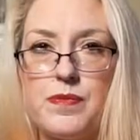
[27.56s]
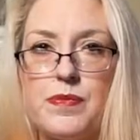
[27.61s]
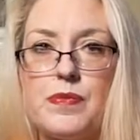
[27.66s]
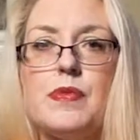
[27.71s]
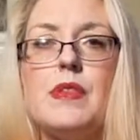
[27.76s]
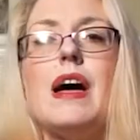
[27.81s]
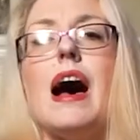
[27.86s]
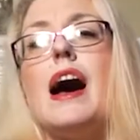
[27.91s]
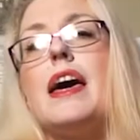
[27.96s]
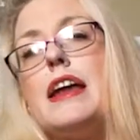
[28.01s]

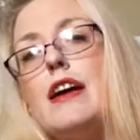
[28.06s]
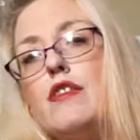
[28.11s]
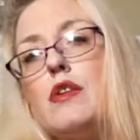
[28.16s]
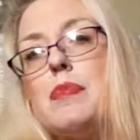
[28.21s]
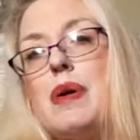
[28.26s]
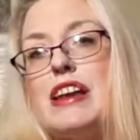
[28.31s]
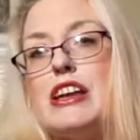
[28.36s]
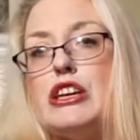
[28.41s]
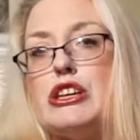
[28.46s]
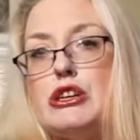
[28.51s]
not
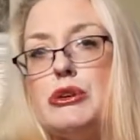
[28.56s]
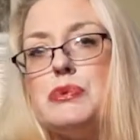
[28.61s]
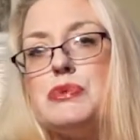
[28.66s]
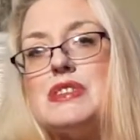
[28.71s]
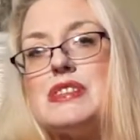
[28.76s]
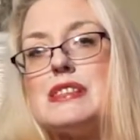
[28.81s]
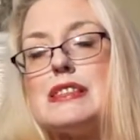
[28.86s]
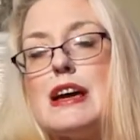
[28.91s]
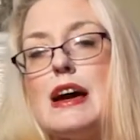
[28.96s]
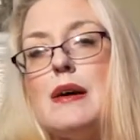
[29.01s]
everybody
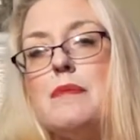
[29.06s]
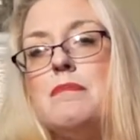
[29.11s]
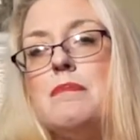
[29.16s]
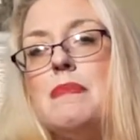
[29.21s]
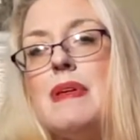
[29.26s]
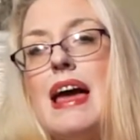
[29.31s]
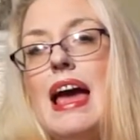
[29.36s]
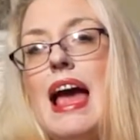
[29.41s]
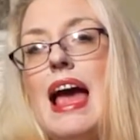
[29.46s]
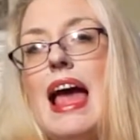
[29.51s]
uses them,
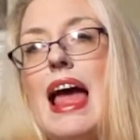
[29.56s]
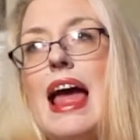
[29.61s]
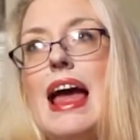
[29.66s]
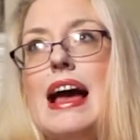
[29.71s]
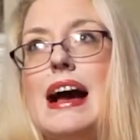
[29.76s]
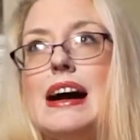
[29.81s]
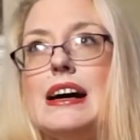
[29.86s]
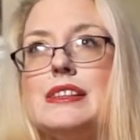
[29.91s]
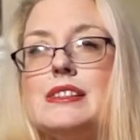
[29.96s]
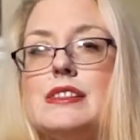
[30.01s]

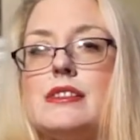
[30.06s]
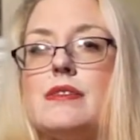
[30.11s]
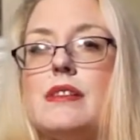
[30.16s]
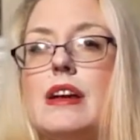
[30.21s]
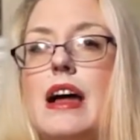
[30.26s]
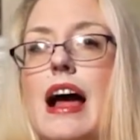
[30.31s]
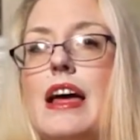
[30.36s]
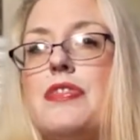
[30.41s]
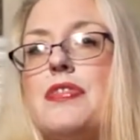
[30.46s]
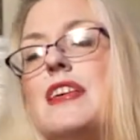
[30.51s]
and
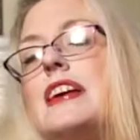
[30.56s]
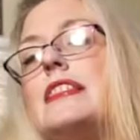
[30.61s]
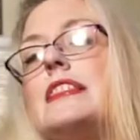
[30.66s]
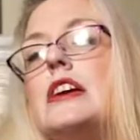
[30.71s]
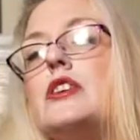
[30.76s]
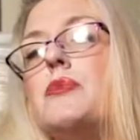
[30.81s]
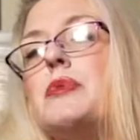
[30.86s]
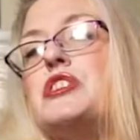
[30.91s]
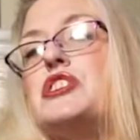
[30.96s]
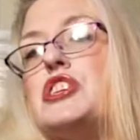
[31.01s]
I think
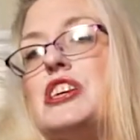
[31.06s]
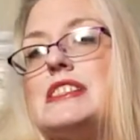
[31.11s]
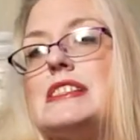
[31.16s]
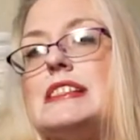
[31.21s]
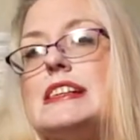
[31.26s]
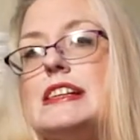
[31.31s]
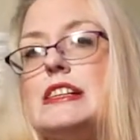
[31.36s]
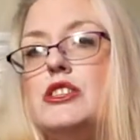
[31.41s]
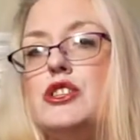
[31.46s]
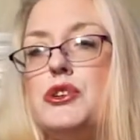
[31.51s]
that we just
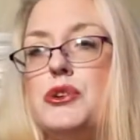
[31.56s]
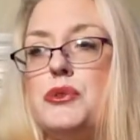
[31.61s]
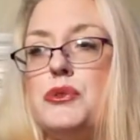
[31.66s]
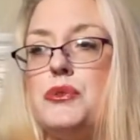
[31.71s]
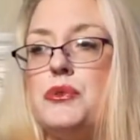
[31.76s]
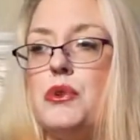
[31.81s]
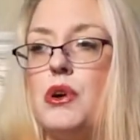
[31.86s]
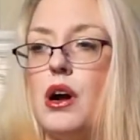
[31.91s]
need to